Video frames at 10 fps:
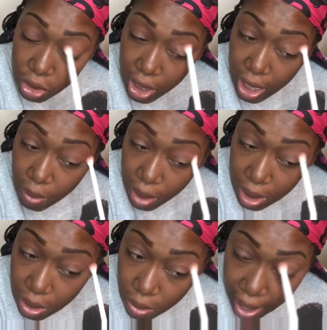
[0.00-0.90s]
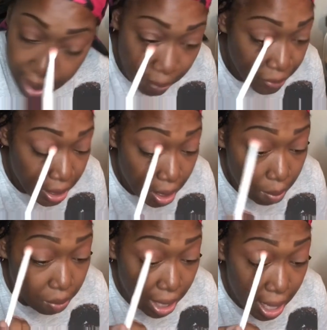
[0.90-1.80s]
shade, whether you like
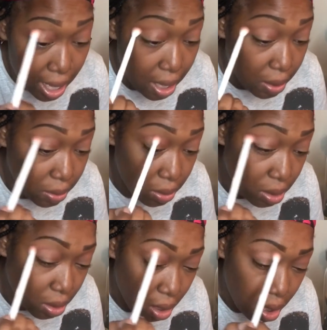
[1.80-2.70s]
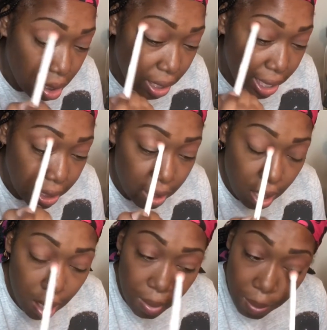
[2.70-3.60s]
browns or like
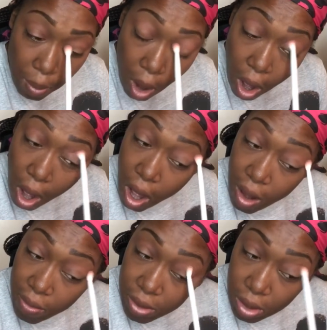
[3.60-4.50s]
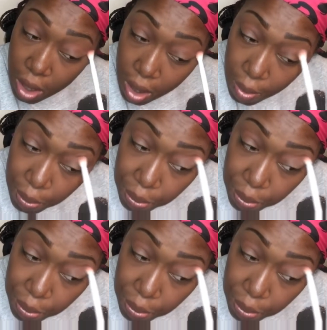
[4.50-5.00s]
mauves or